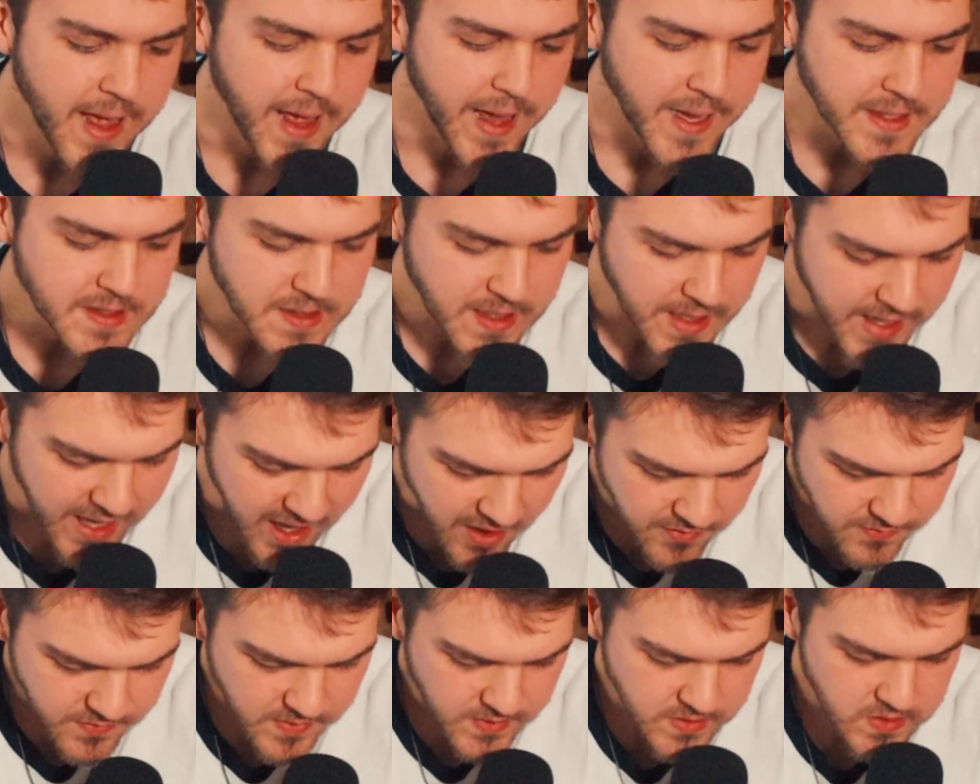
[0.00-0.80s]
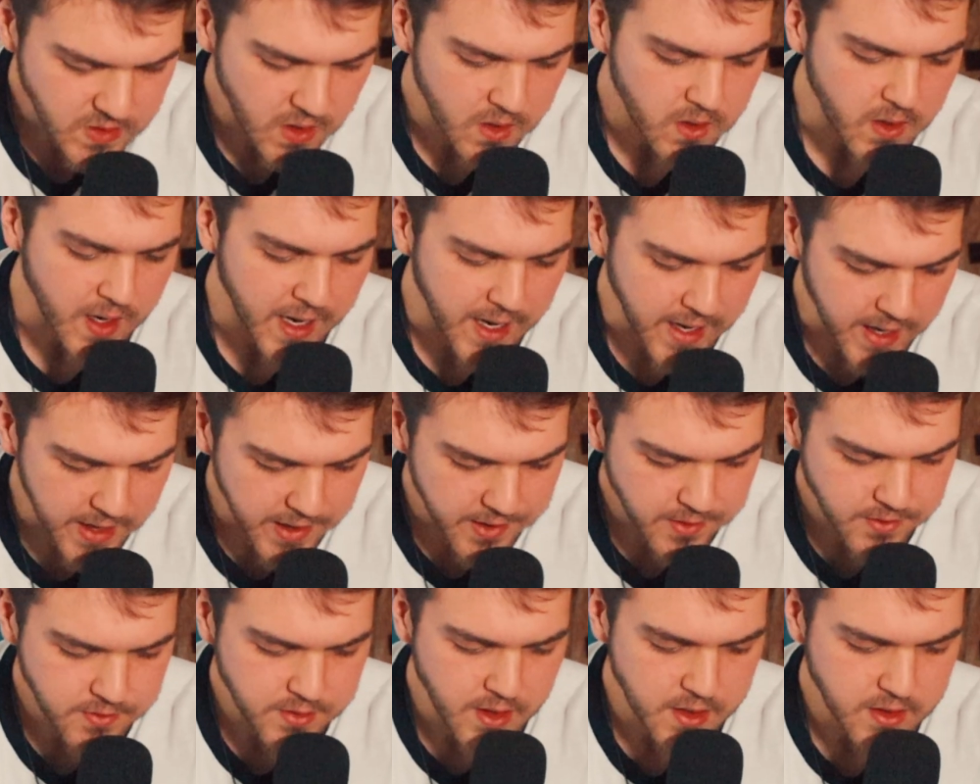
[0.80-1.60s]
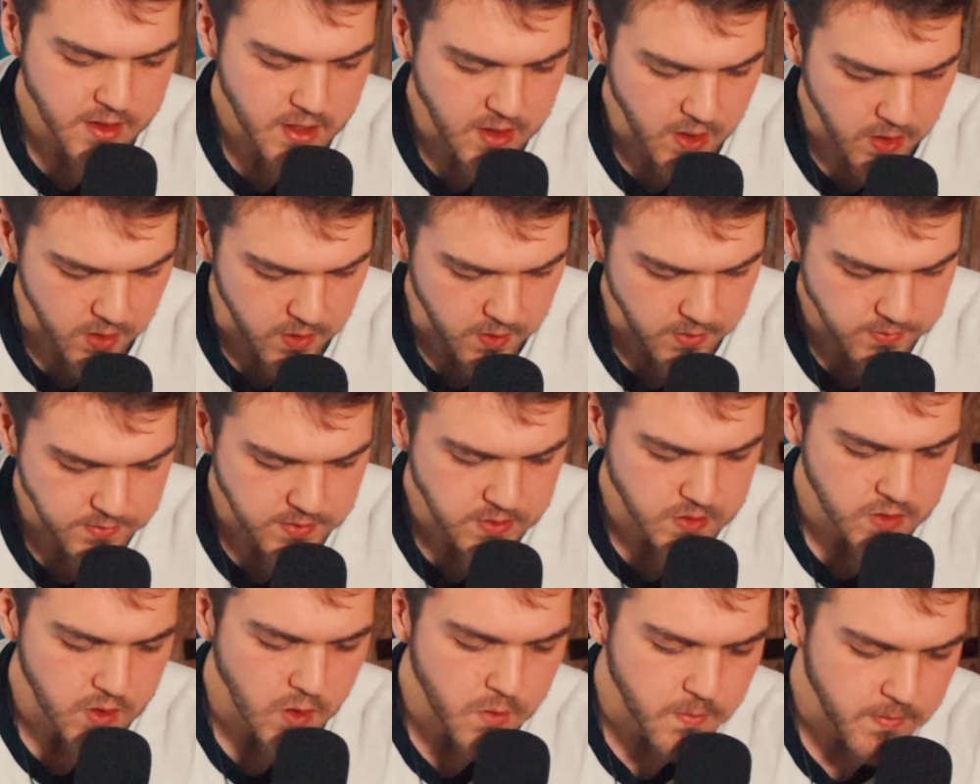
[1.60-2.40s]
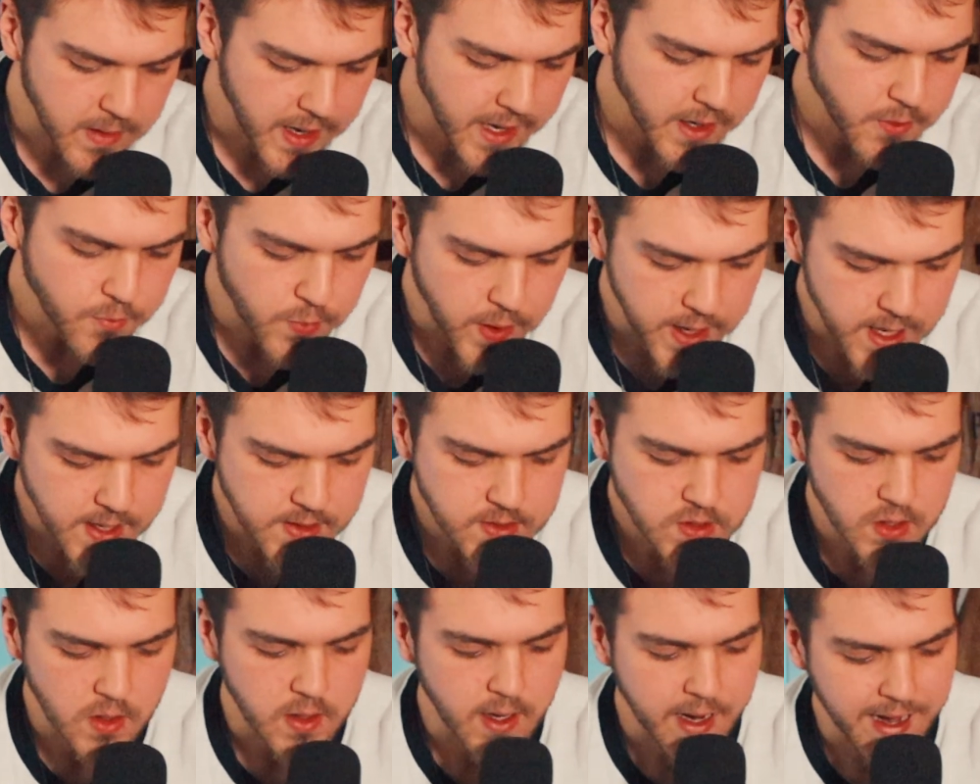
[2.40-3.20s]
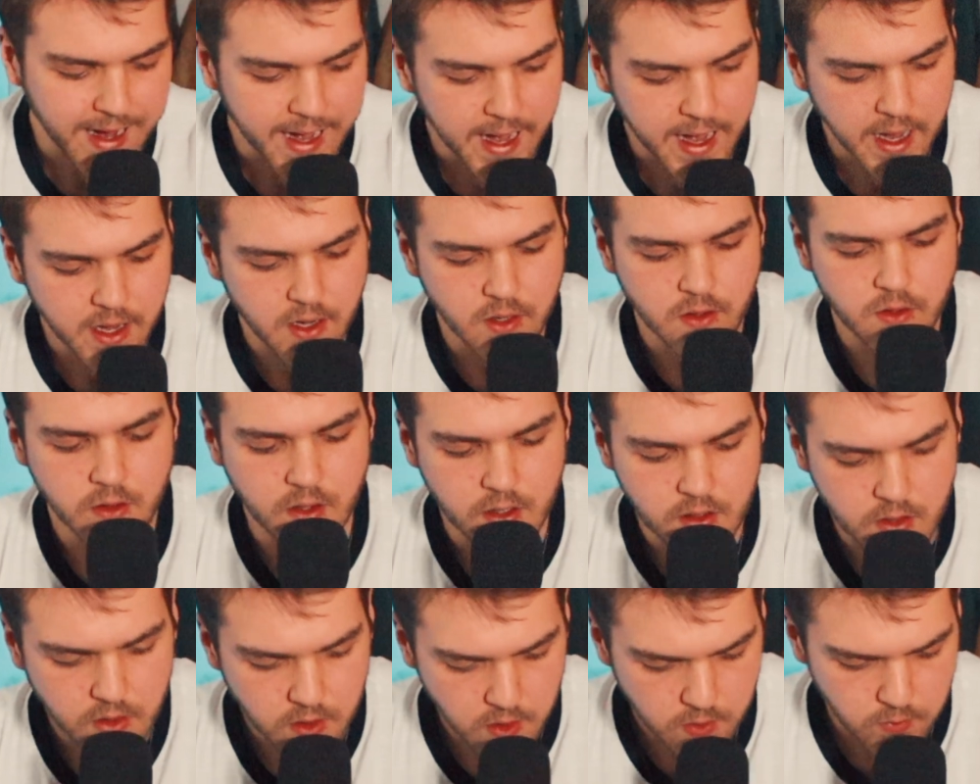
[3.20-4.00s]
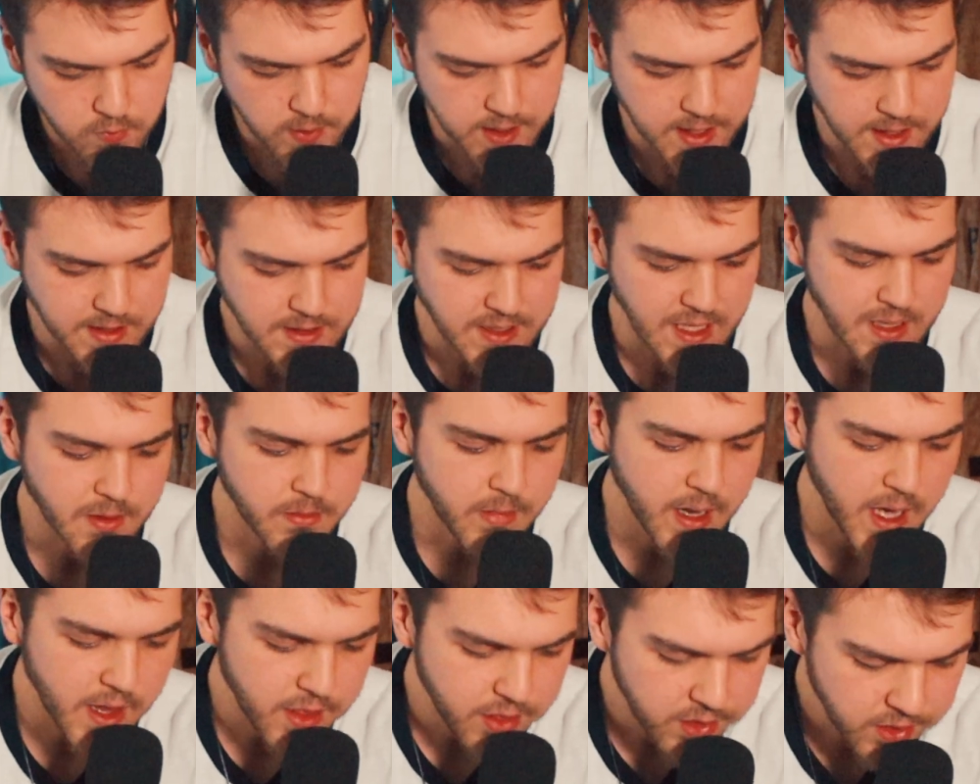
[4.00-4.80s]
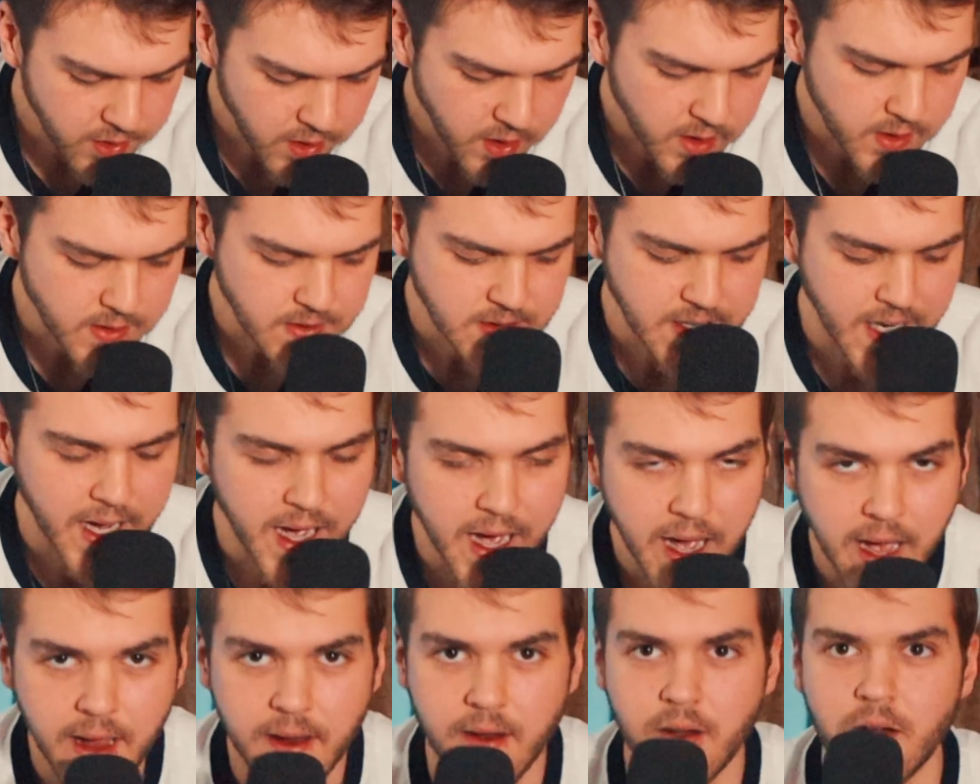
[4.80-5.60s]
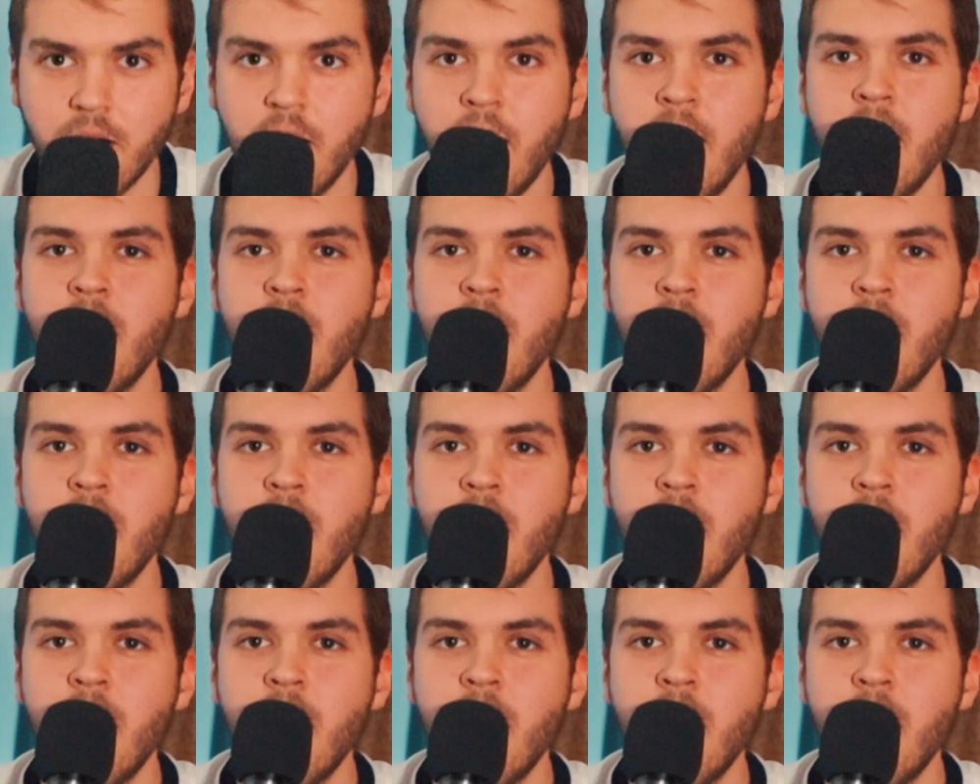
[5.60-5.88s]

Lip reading: As the heavens are higher than the earth, so my ways are higher than your ways, and my thoughts higher